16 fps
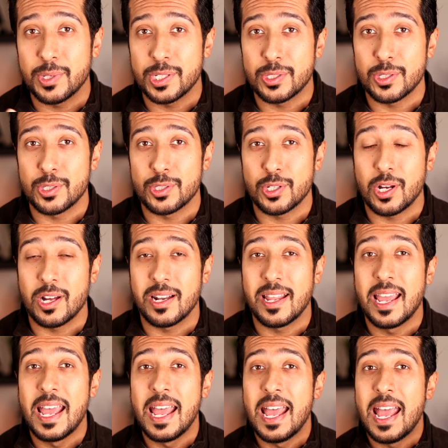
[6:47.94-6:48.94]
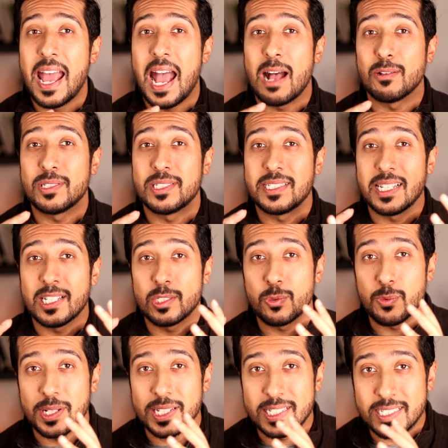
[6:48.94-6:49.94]
research on how cells
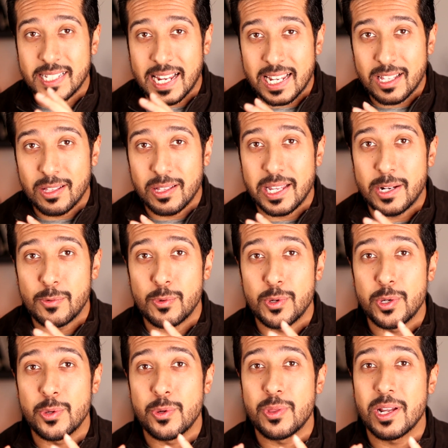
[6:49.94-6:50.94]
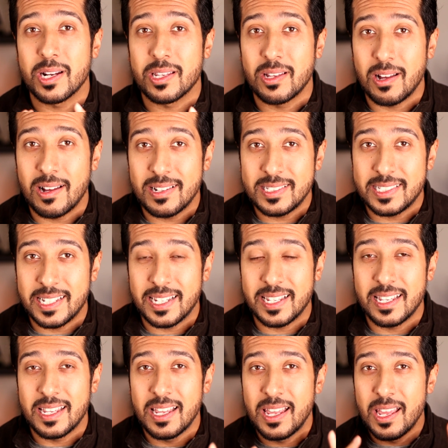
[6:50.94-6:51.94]
recycle and renew their
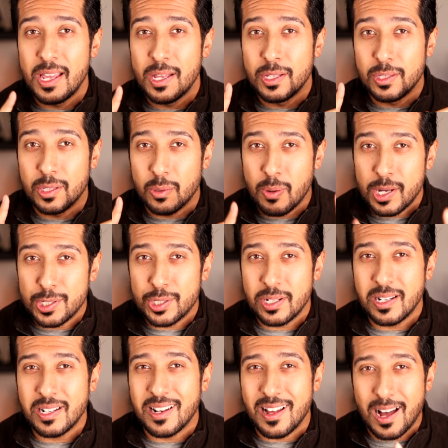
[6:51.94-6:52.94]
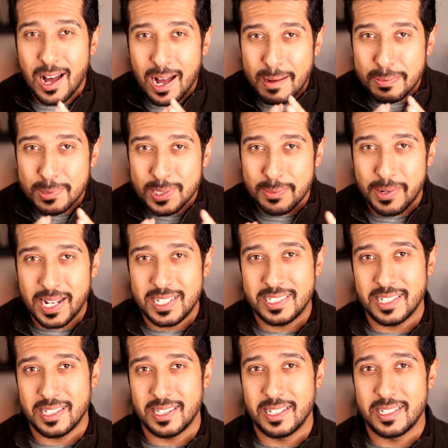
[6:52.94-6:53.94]
content, the question of
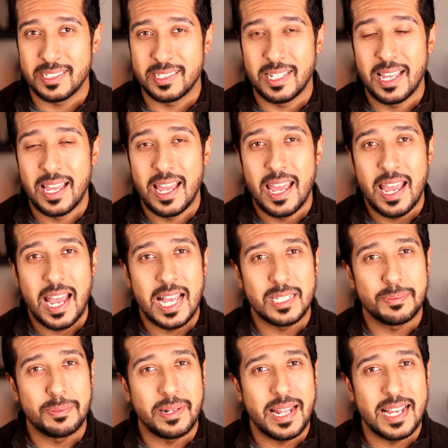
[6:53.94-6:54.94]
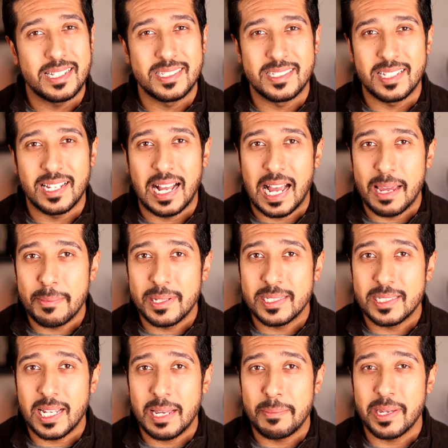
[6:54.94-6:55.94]
optimizing this has been asked time
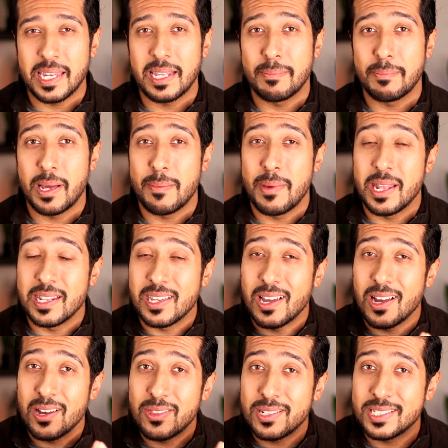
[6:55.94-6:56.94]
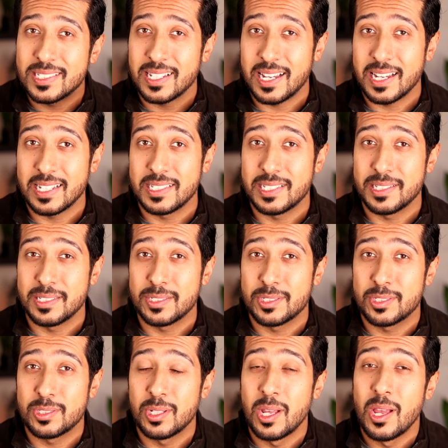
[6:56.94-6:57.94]
and time again by many other
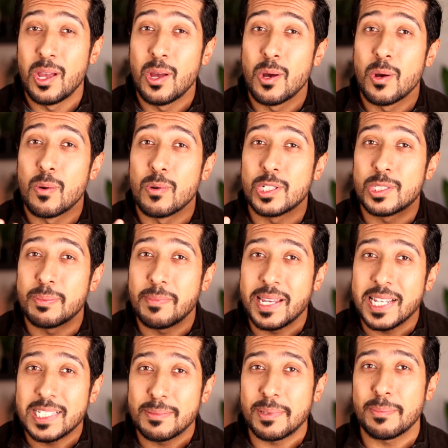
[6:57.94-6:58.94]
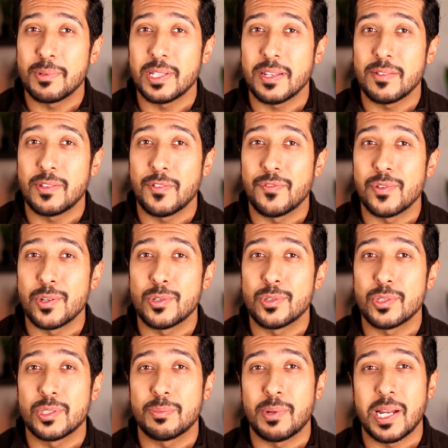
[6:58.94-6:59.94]
scientists which makes me believe the
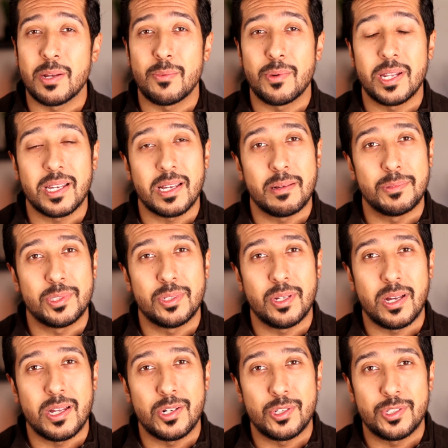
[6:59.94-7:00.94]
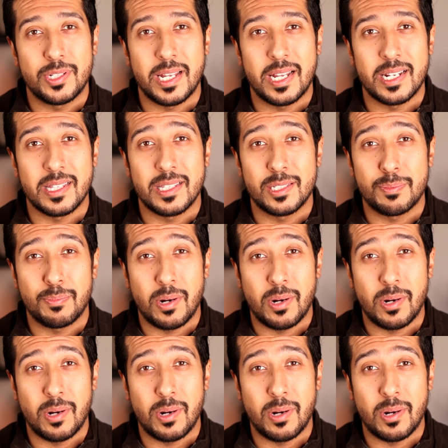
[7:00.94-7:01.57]
future is bright when it comes to understanding this